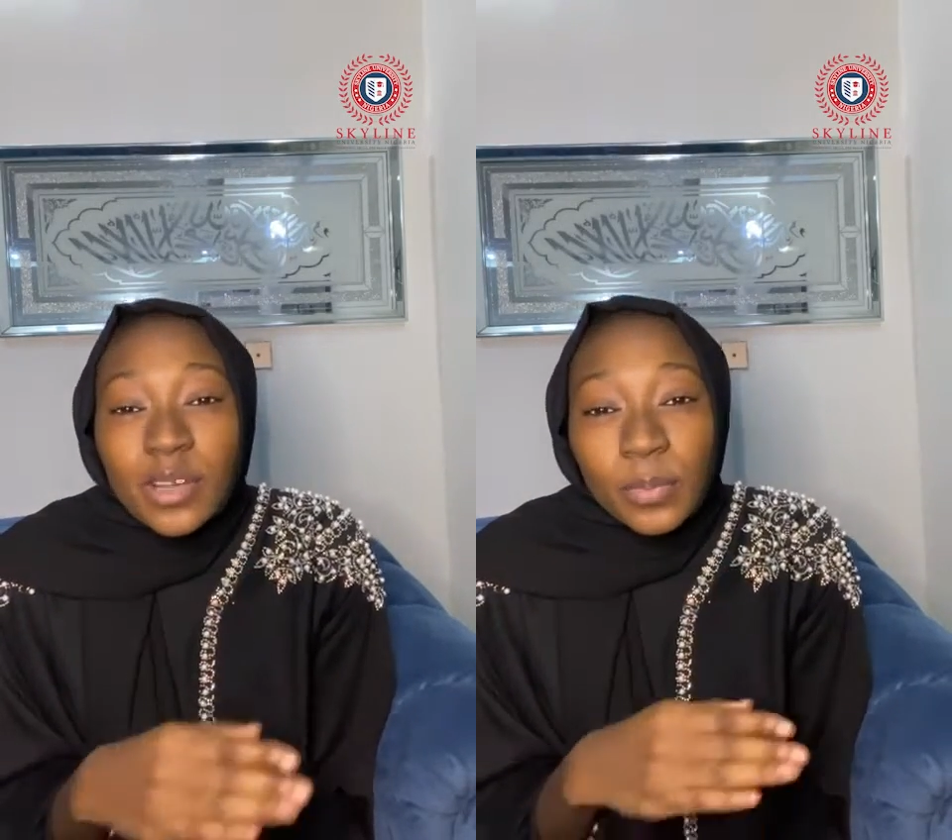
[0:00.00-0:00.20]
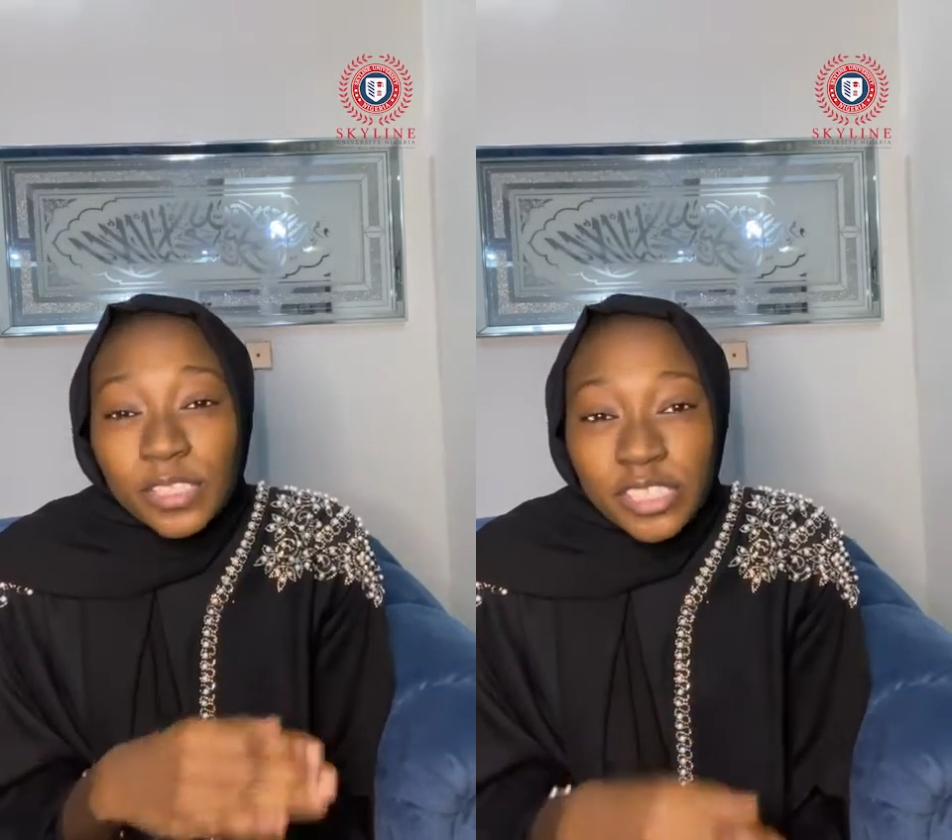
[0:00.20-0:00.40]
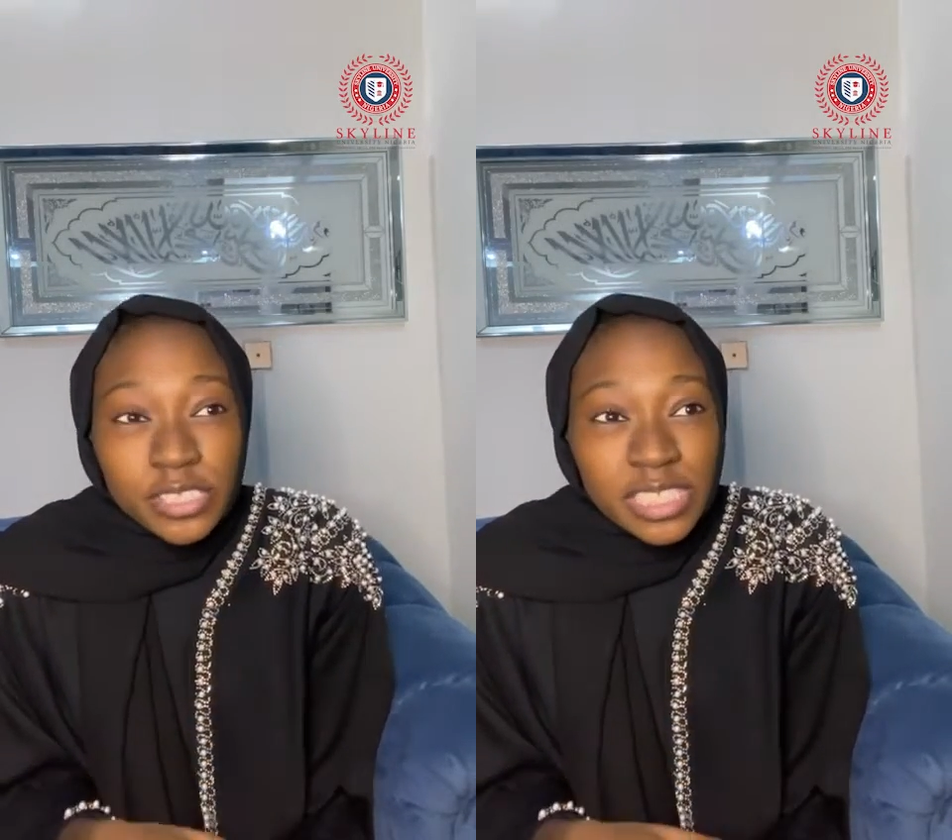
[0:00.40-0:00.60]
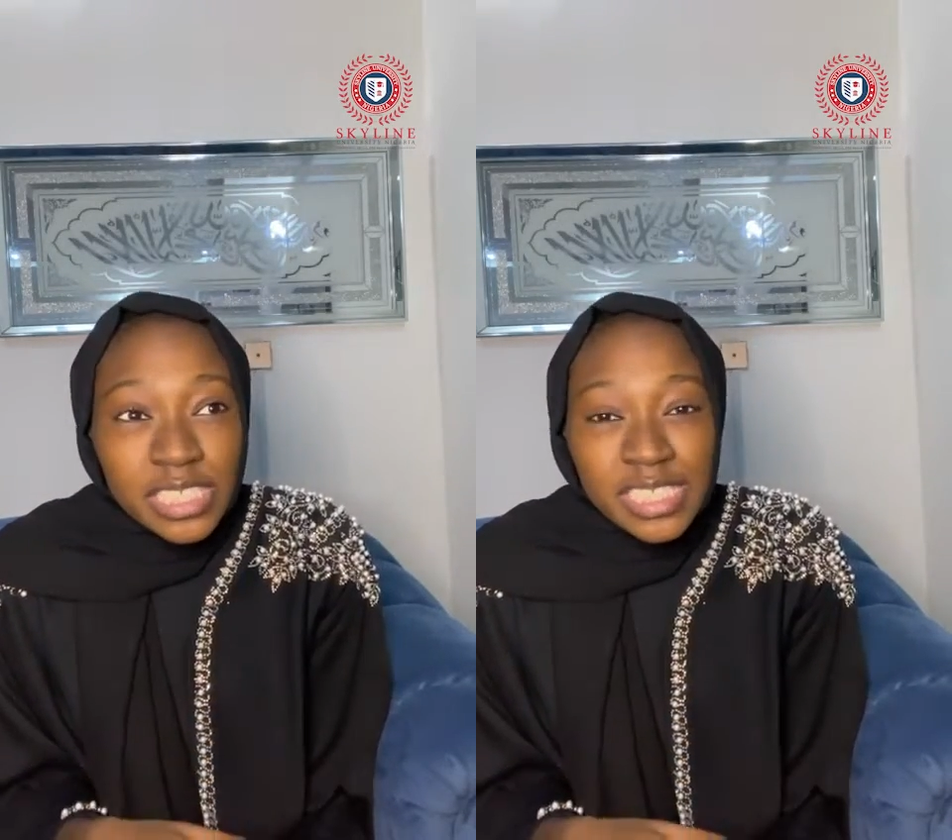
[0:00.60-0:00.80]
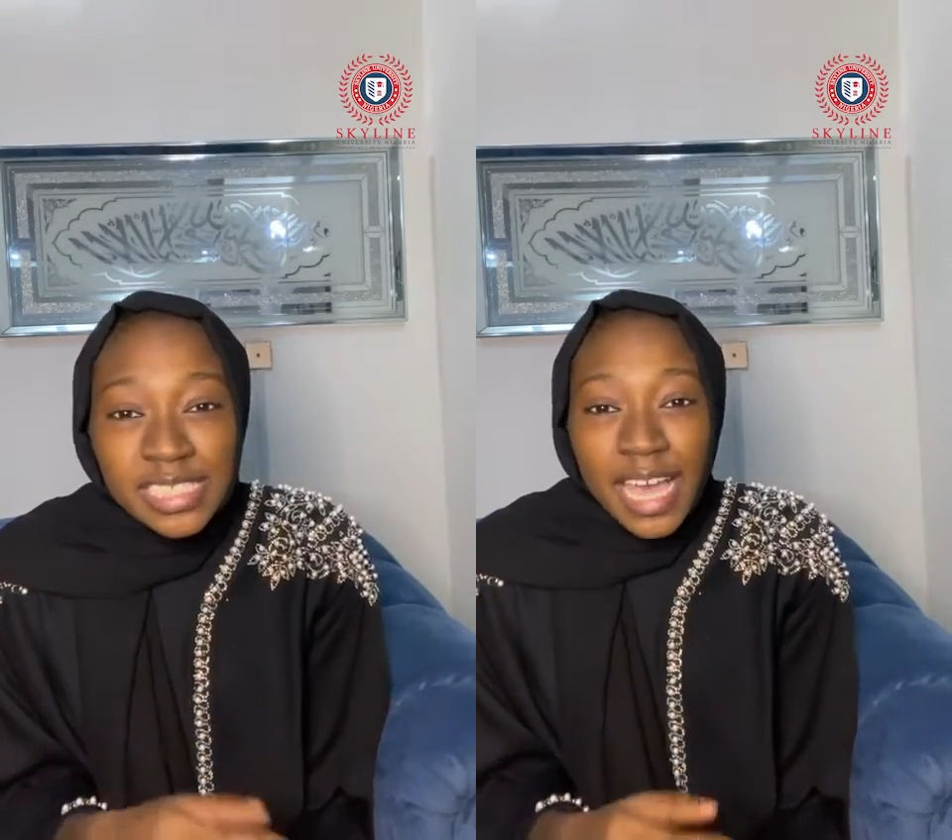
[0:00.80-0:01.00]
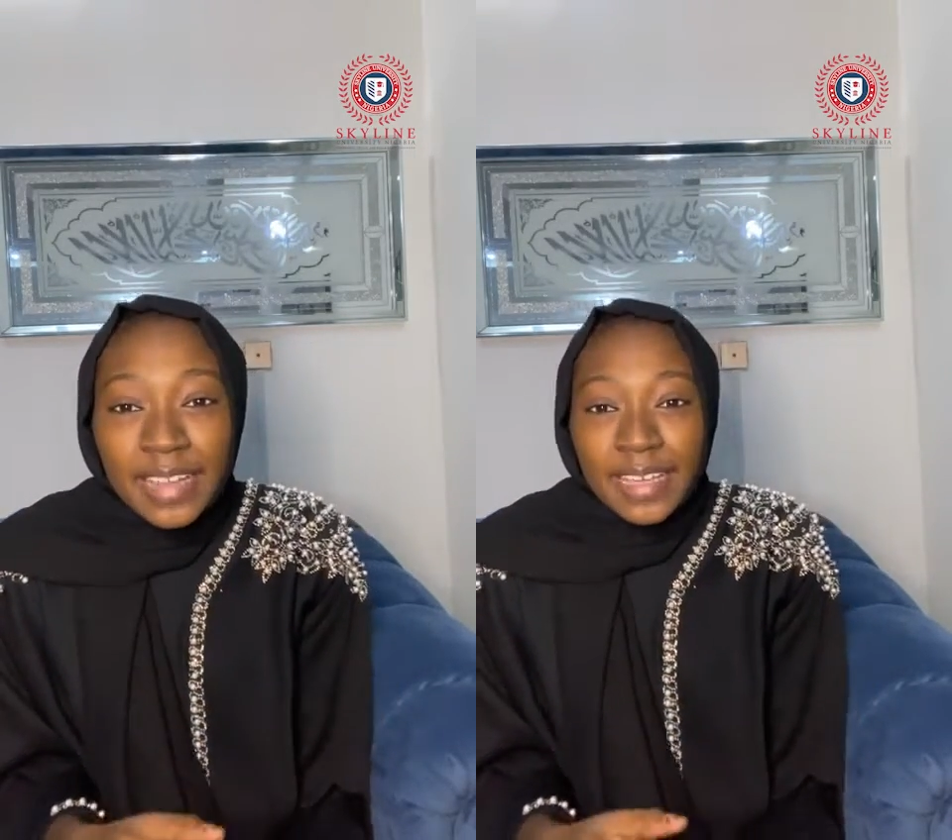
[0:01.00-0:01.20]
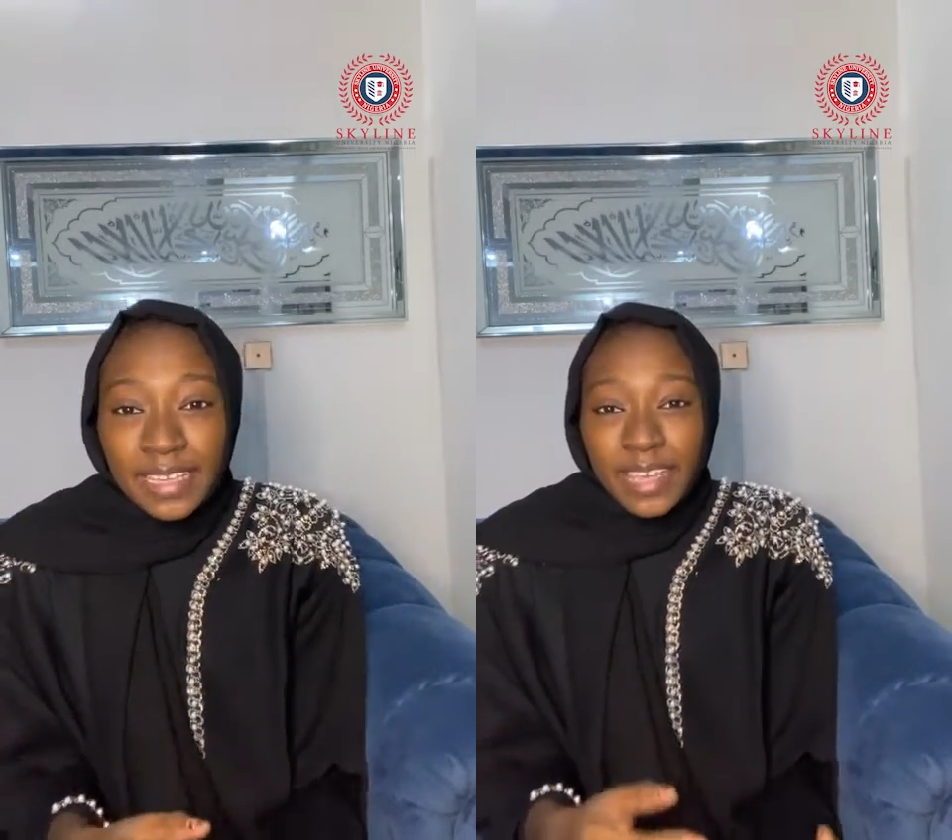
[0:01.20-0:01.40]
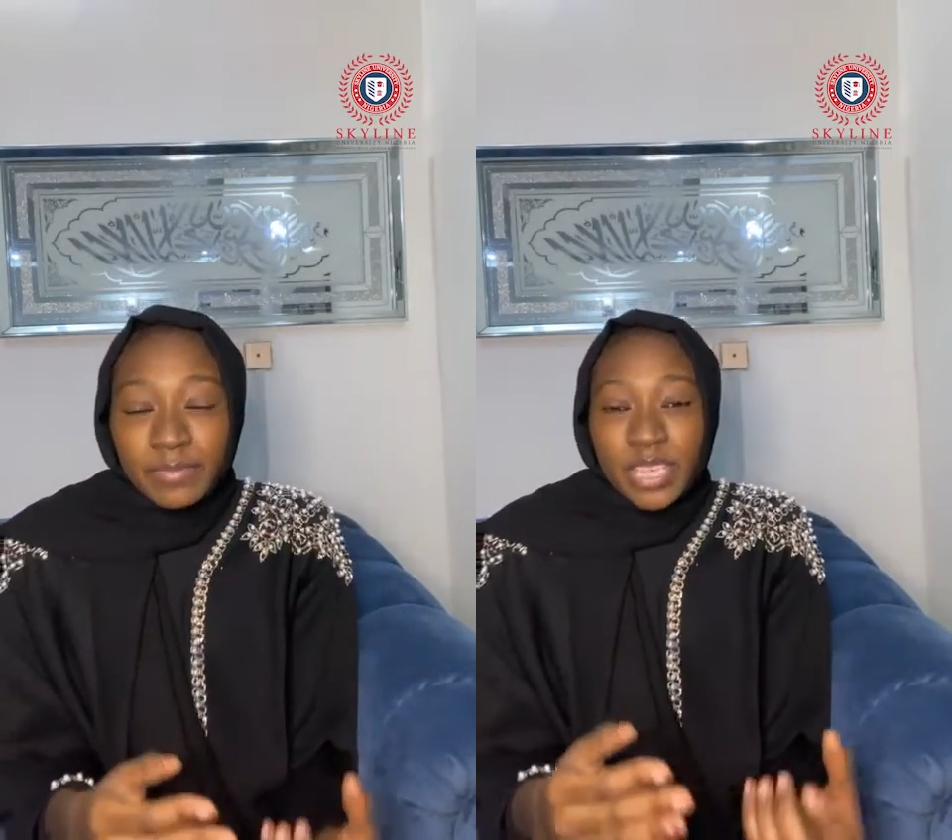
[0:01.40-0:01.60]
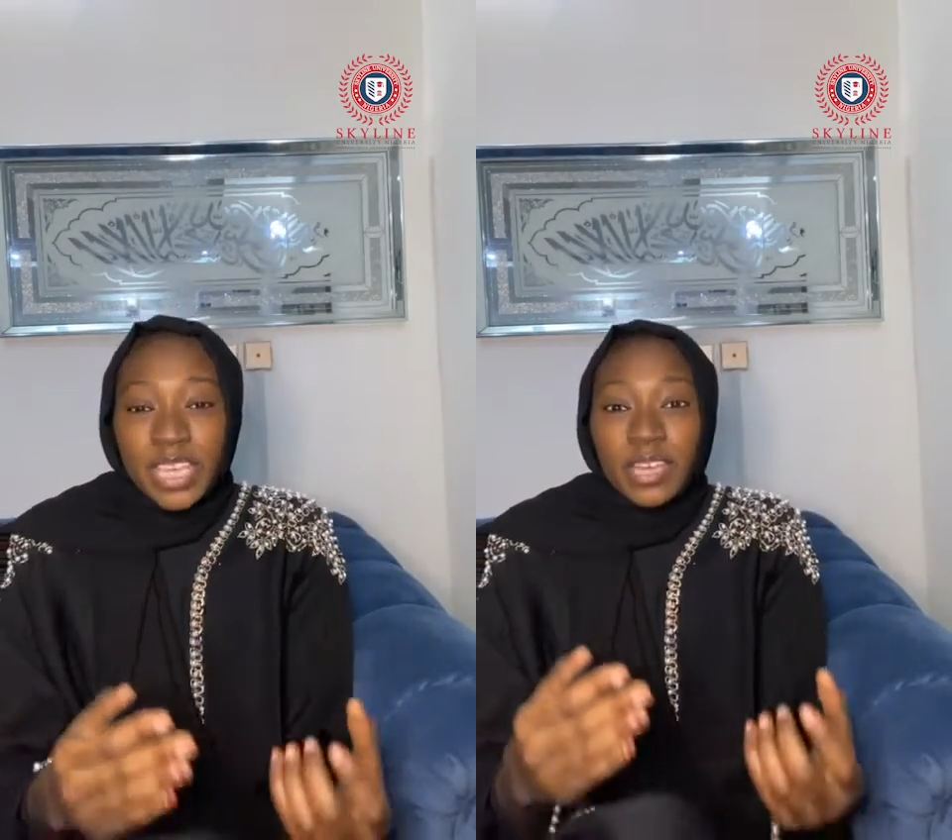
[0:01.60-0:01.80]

opportunity Skyline gave me,